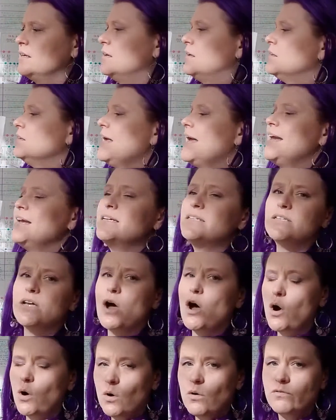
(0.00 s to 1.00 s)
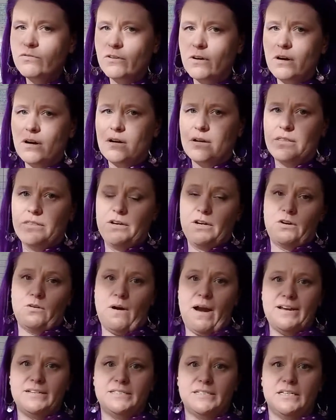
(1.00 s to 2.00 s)
glaze over the
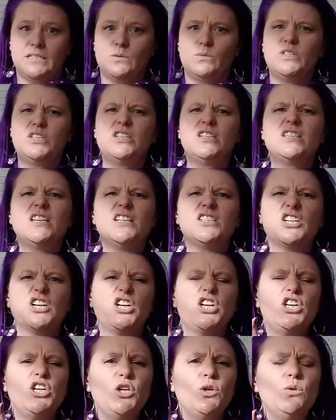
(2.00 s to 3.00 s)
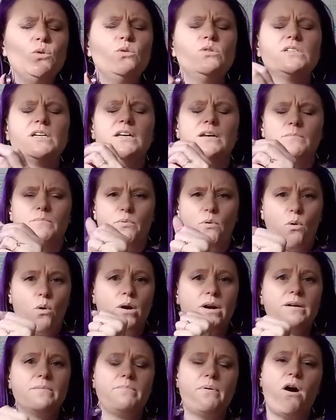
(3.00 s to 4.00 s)
crisis, which is such a huge and
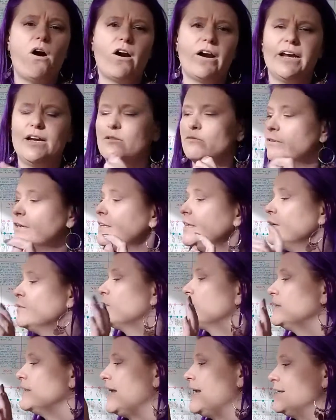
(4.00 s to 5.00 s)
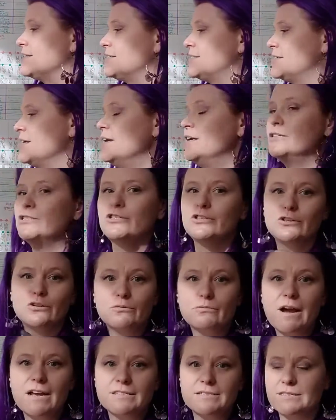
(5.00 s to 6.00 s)
important part. It really relates to the
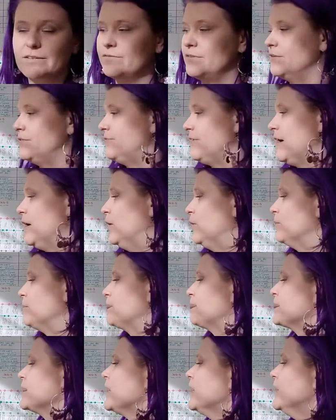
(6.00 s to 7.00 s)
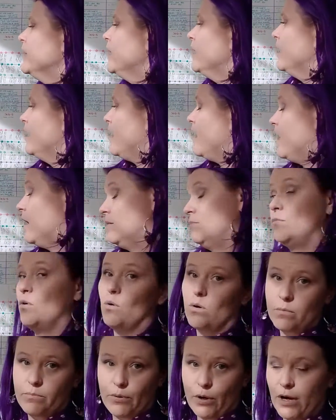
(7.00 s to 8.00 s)
rest of the film
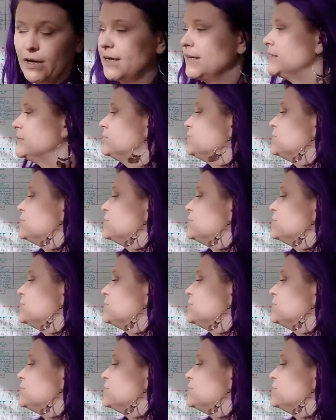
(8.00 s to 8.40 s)
or book.